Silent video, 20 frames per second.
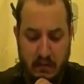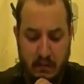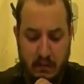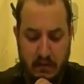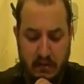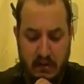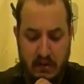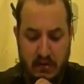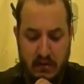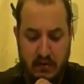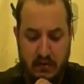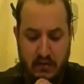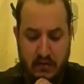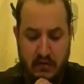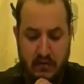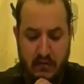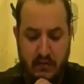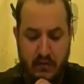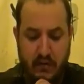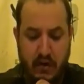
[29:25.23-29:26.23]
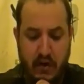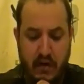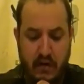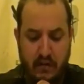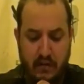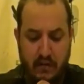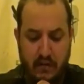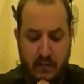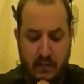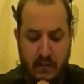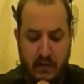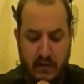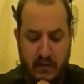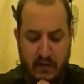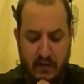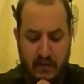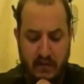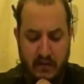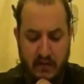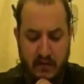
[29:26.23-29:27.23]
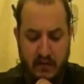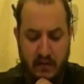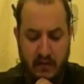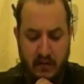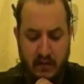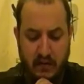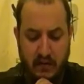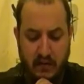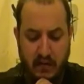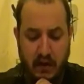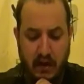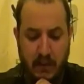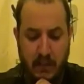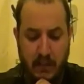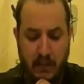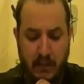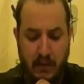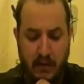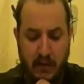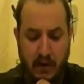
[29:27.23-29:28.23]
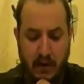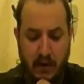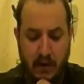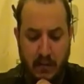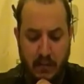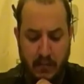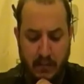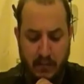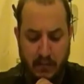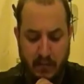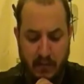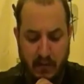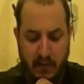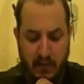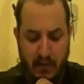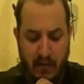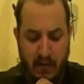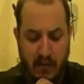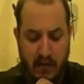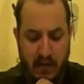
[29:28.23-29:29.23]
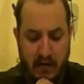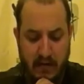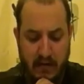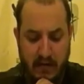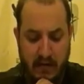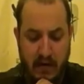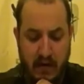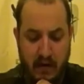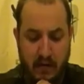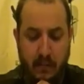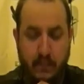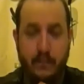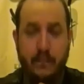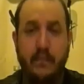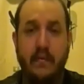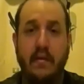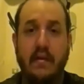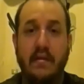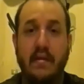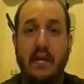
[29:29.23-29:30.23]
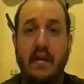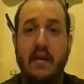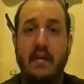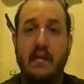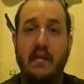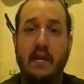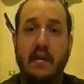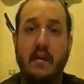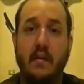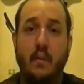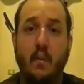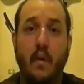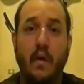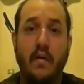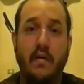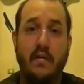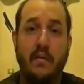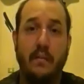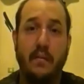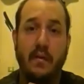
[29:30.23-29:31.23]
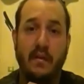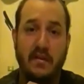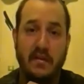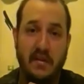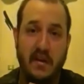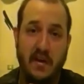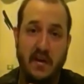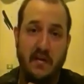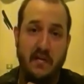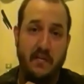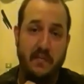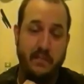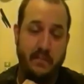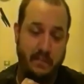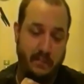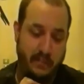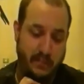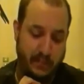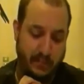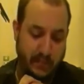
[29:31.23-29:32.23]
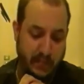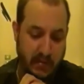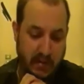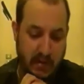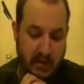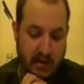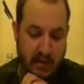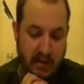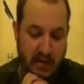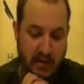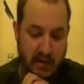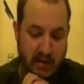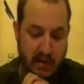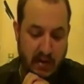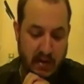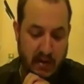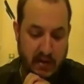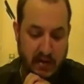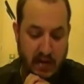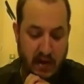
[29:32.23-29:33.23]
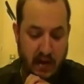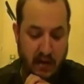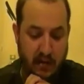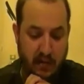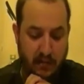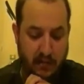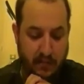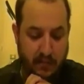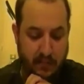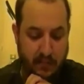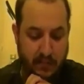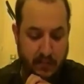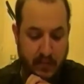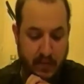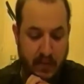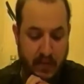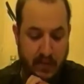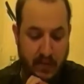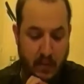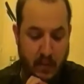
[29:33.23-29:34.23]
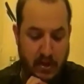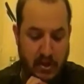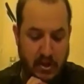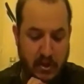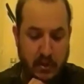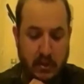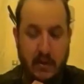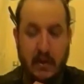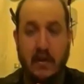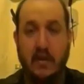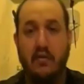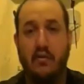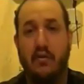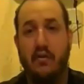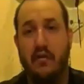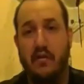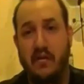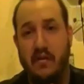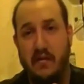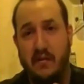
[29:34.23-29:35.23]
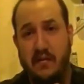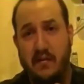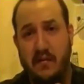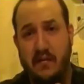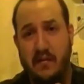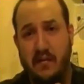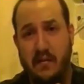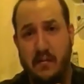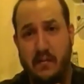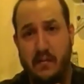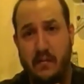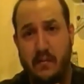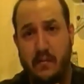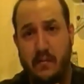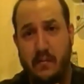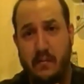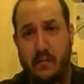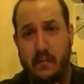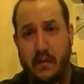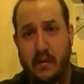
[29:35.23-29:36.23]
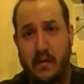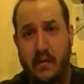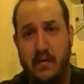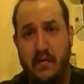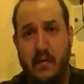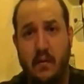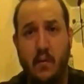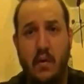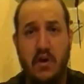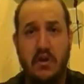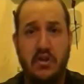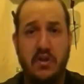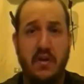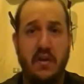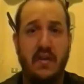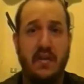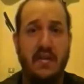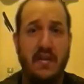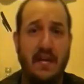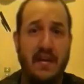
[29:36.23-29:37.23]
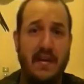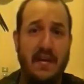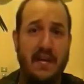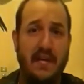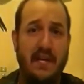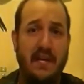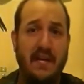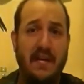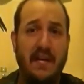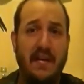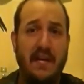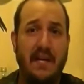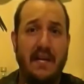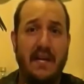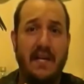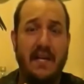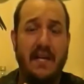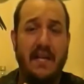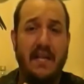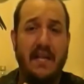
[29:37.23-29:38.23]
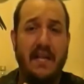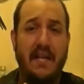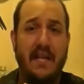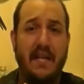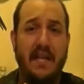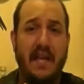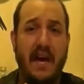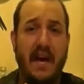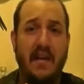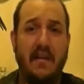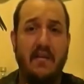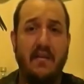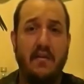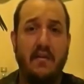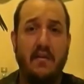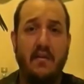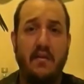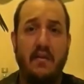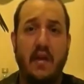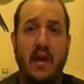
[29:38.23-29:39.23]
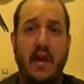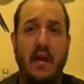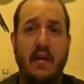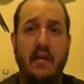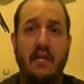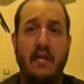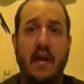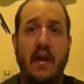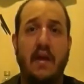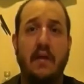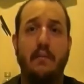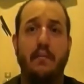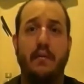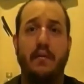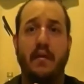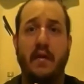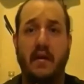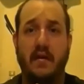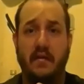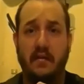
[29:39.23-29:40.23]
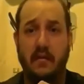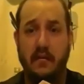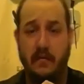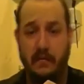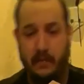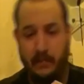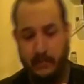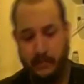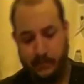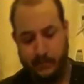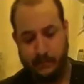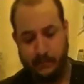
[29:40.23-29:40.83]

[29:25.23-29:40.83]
which is the right for the militias to keep and bear arms. Now, legally, what is a militia? Now, they want you to ignore this because they want you to think that they they can protect you,